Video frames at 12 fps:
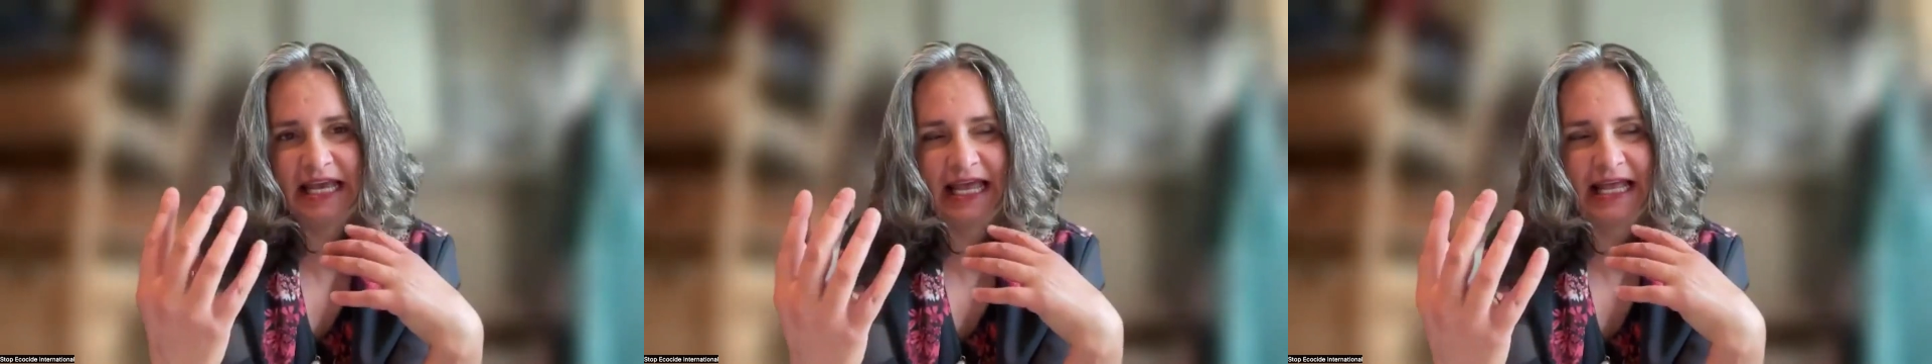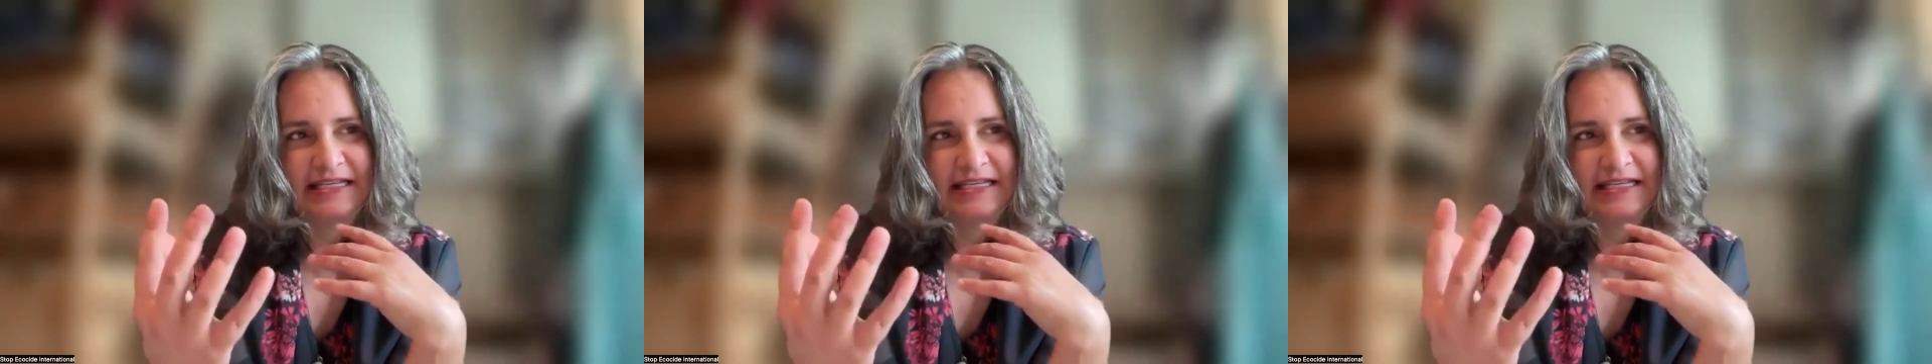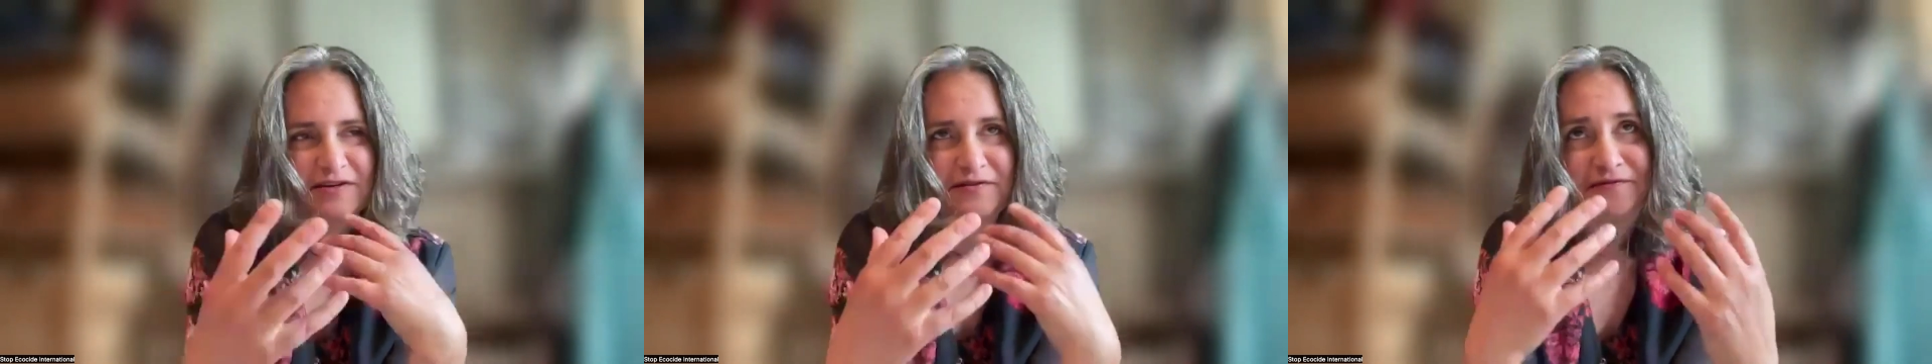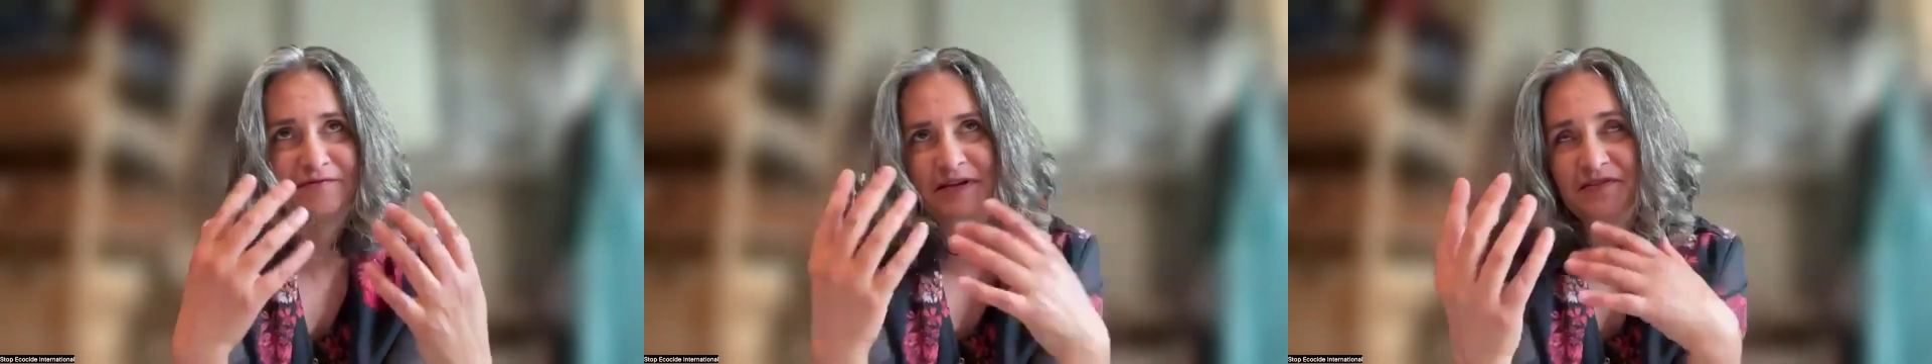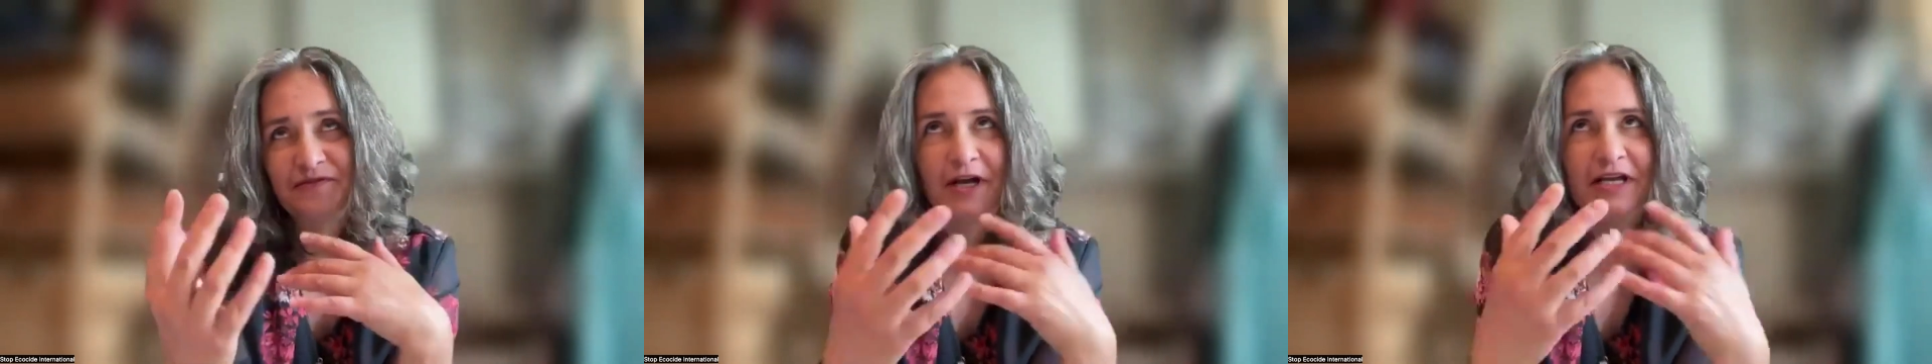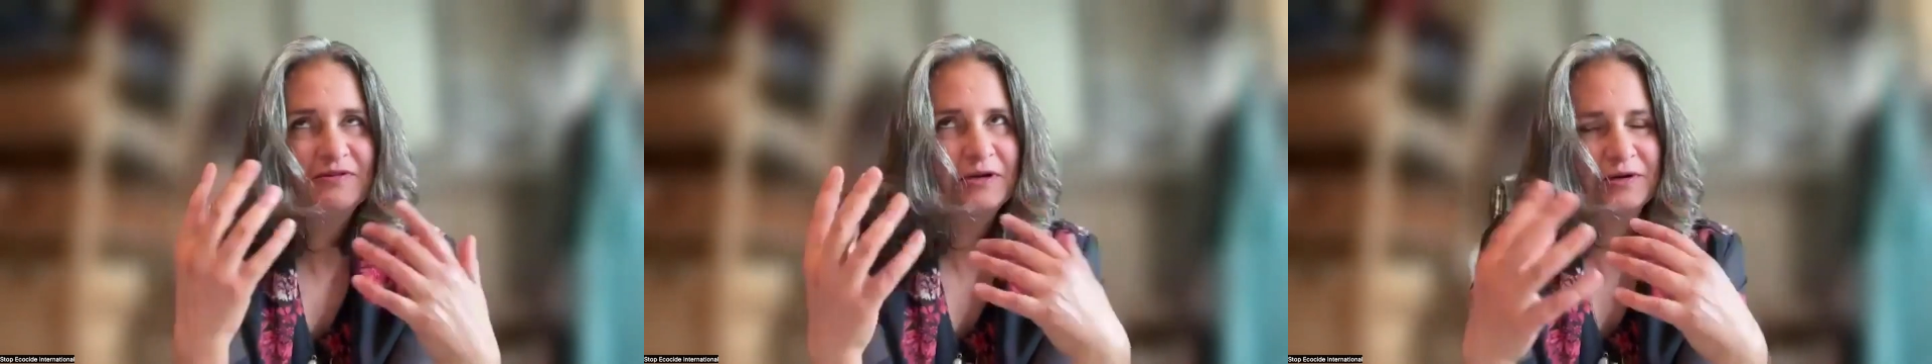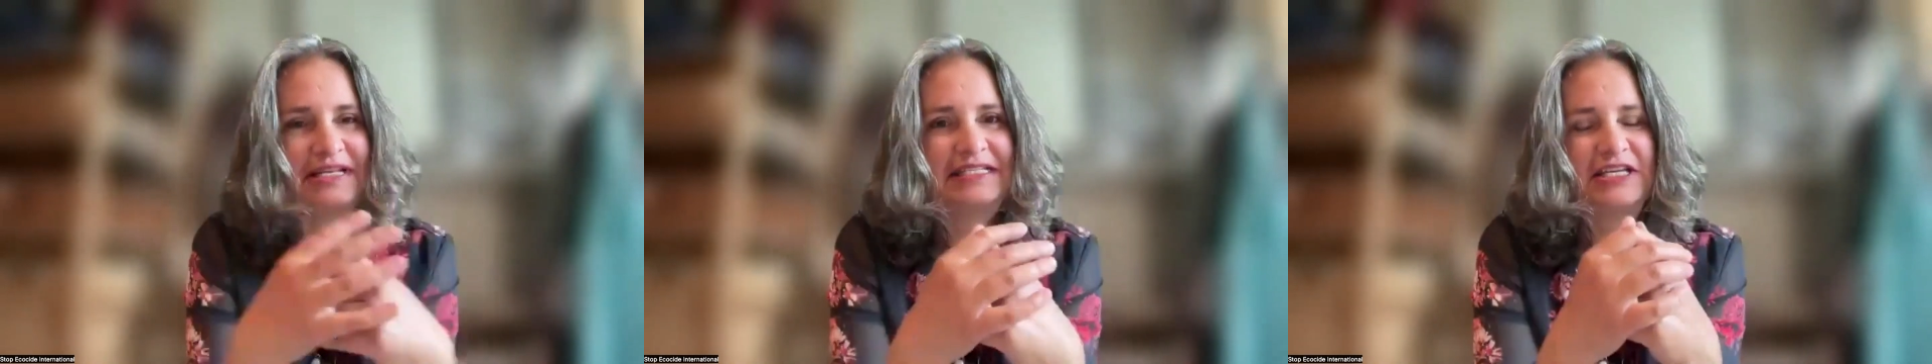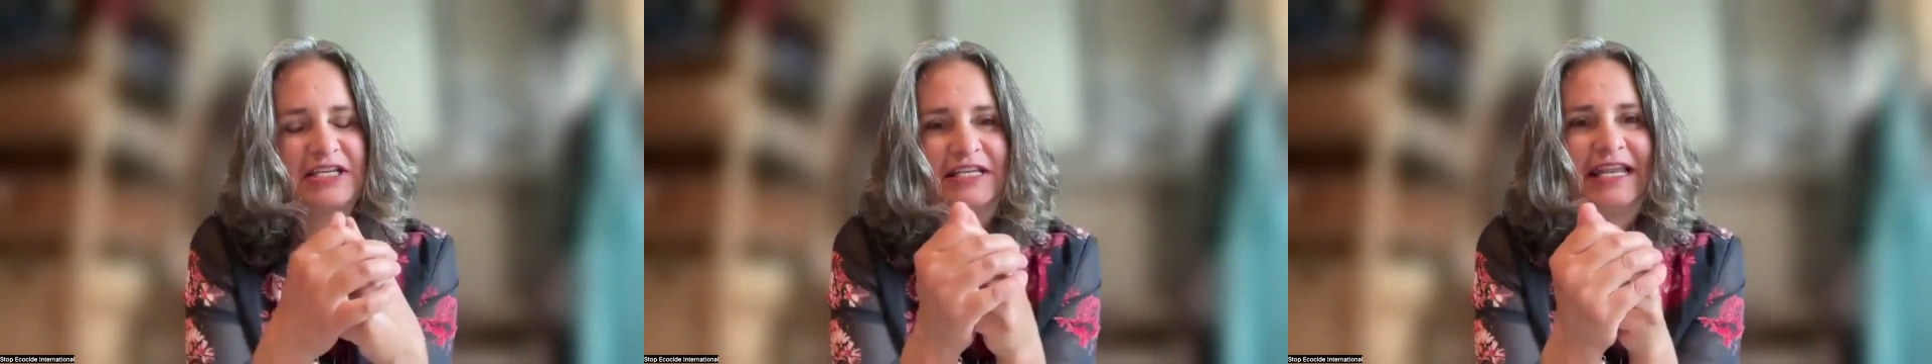and sort of advisory
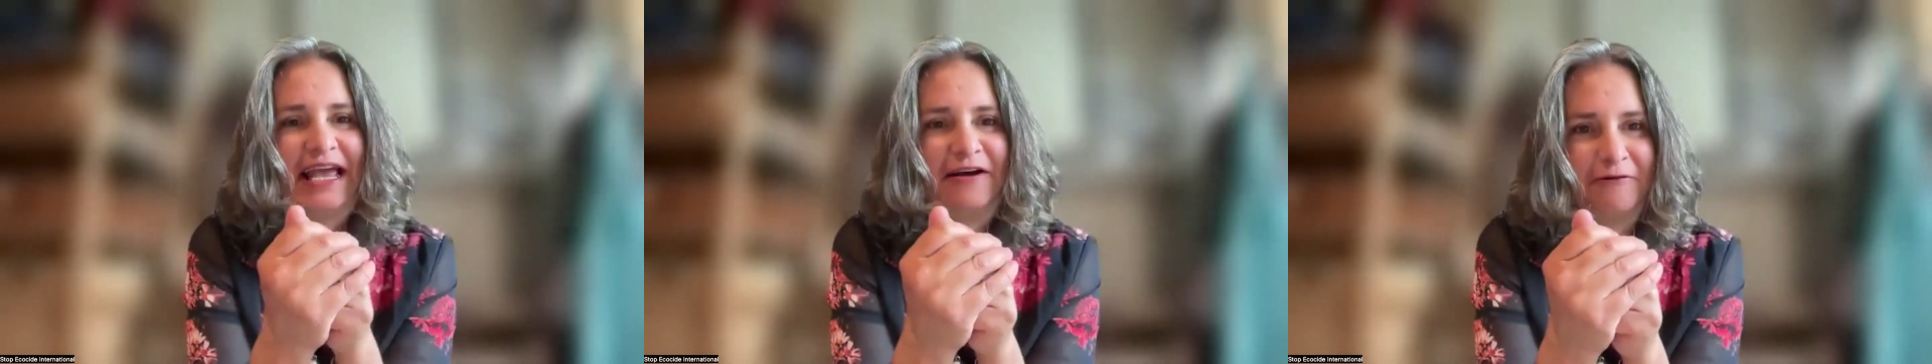organization now,